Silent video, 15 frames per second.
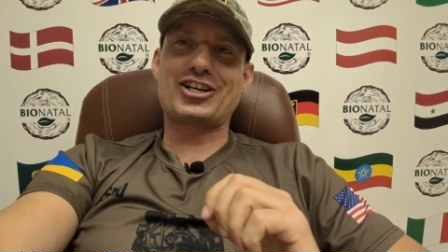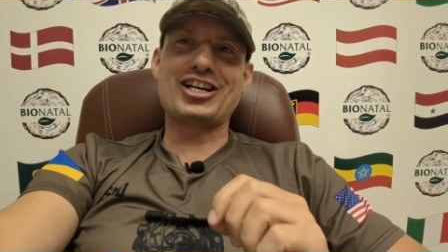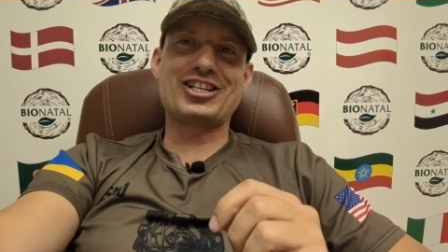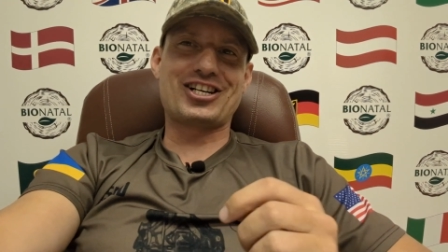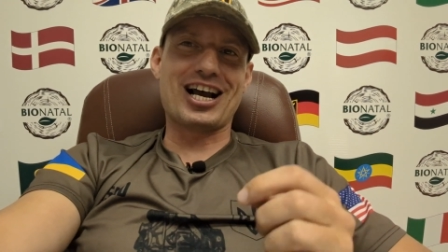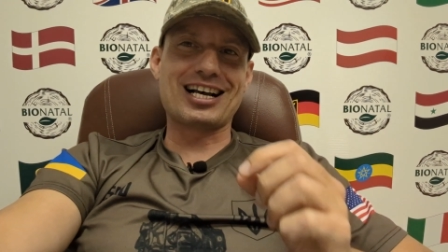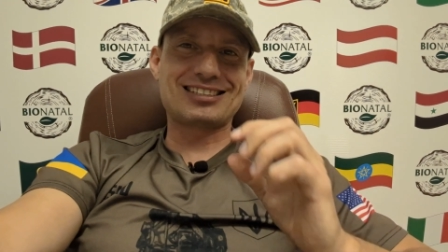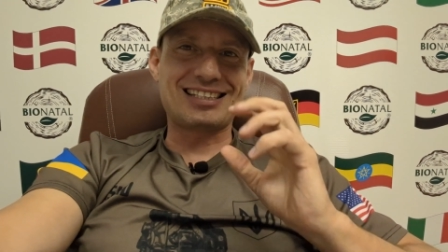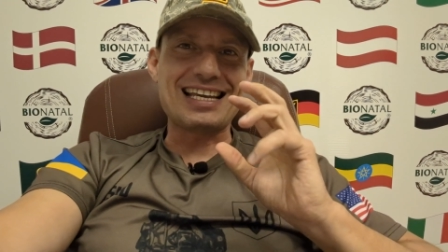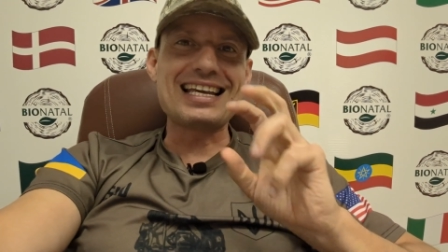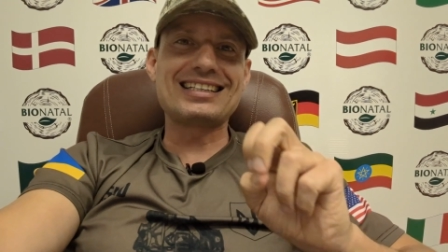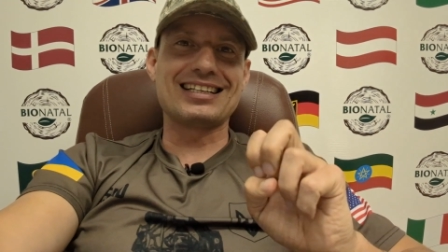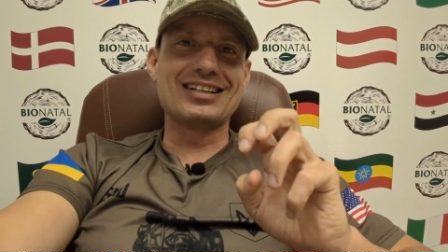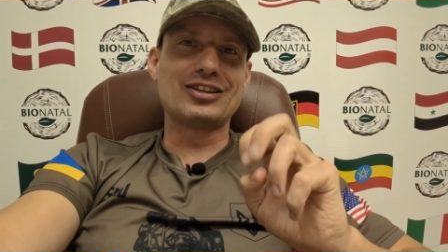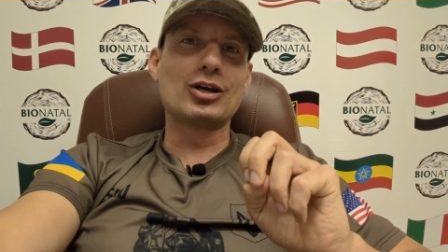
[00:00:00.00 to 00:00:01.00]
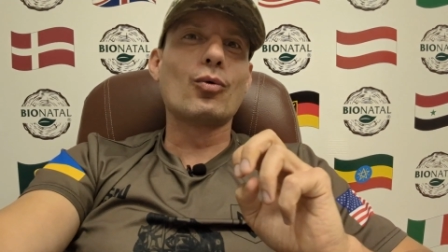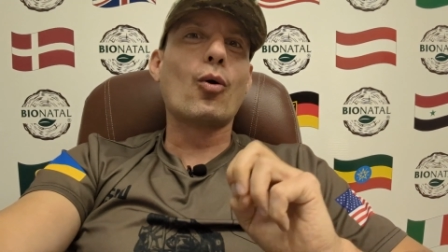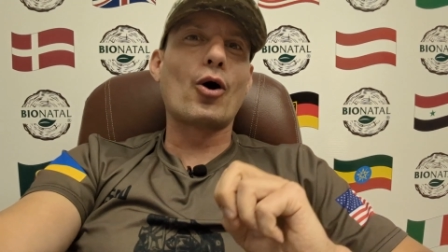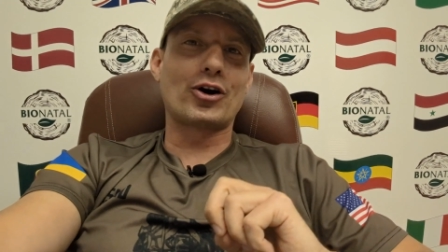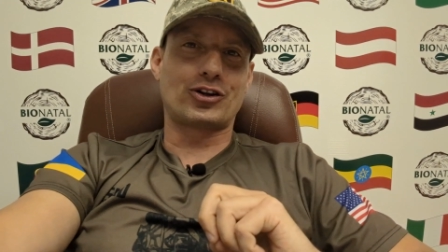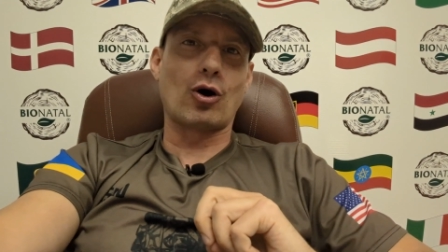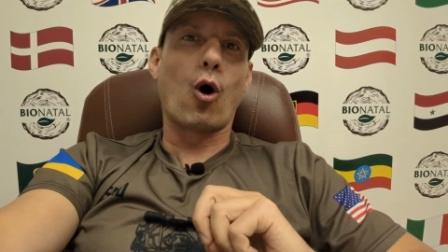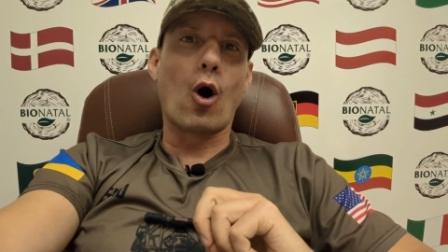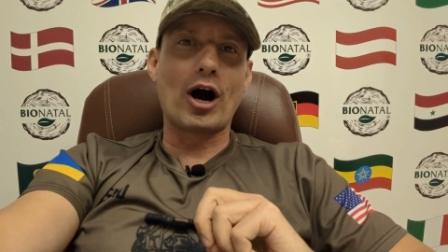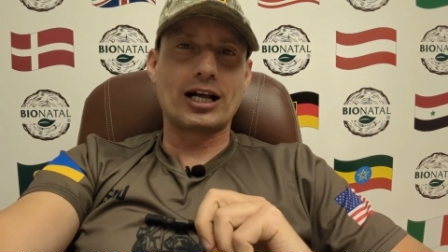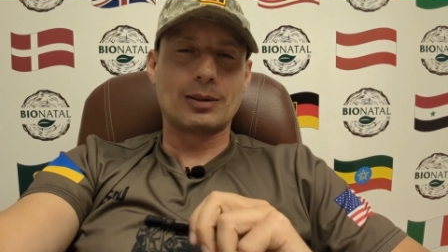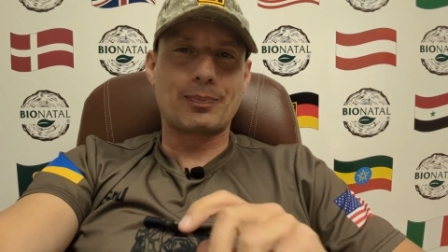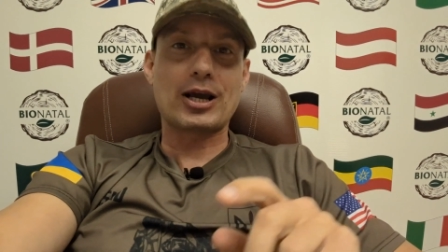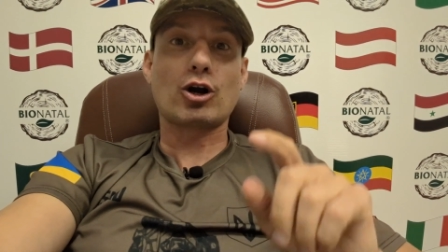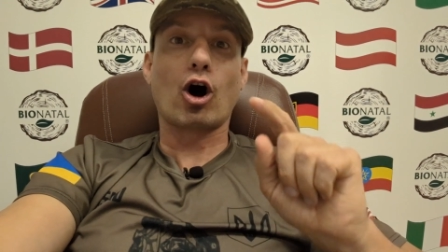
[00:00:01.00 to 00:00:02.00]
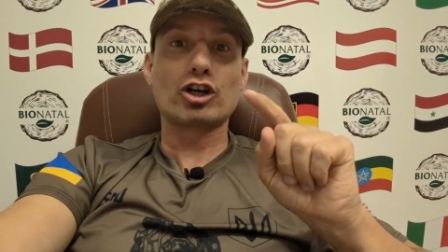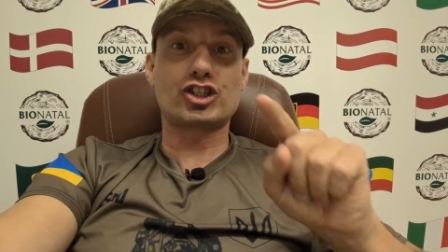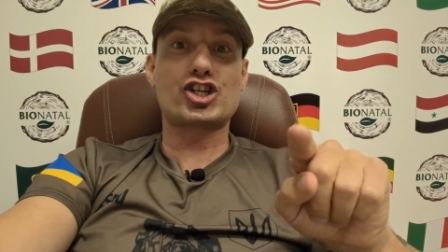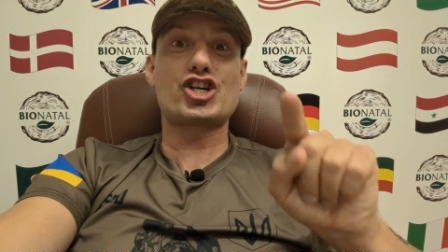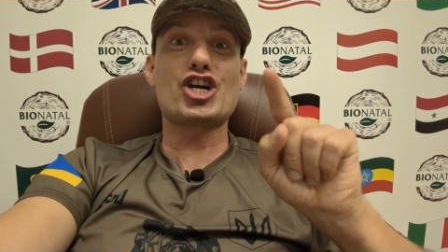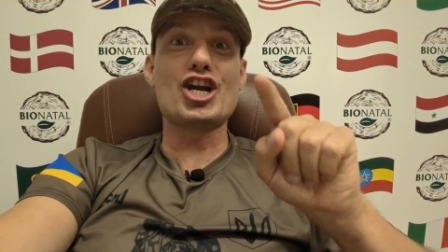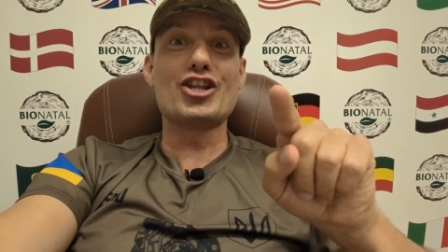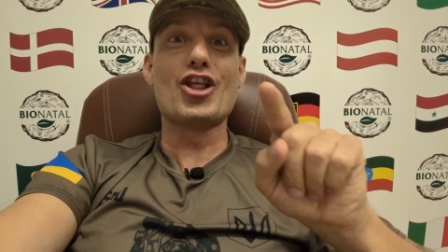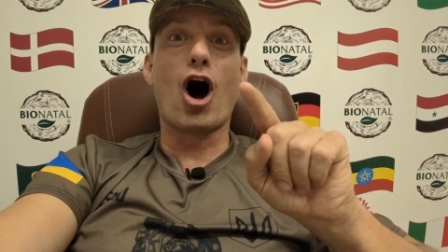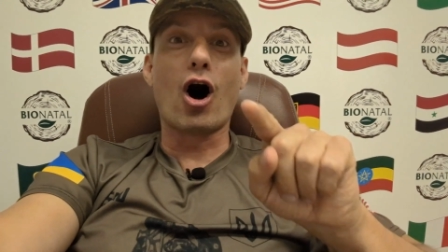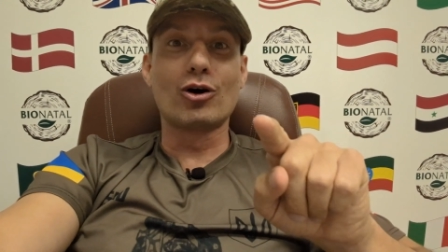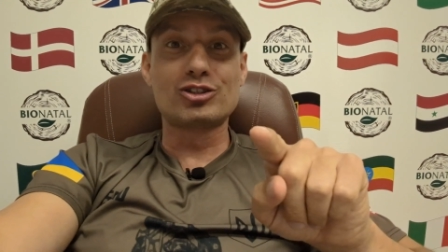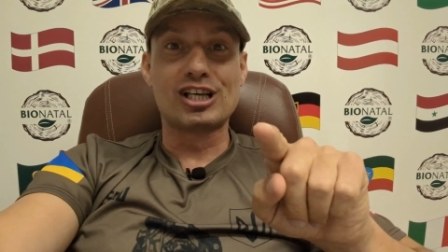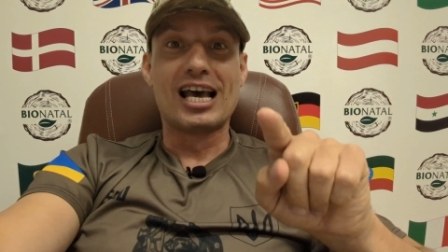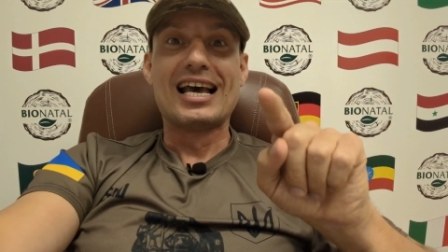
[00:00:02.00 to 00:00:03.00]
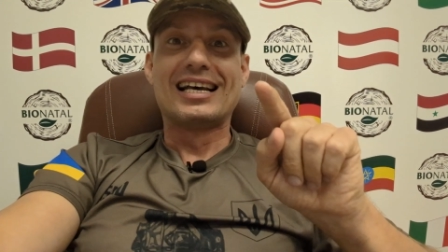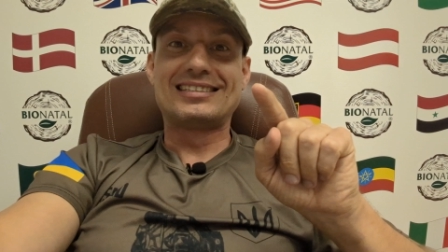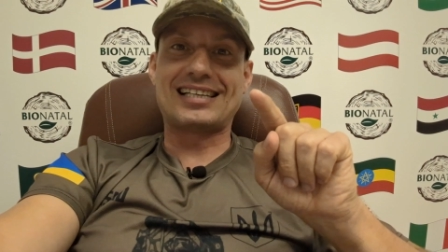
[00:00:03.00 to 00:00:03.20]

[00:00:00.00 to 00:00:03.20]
she just eating the word oil because she knows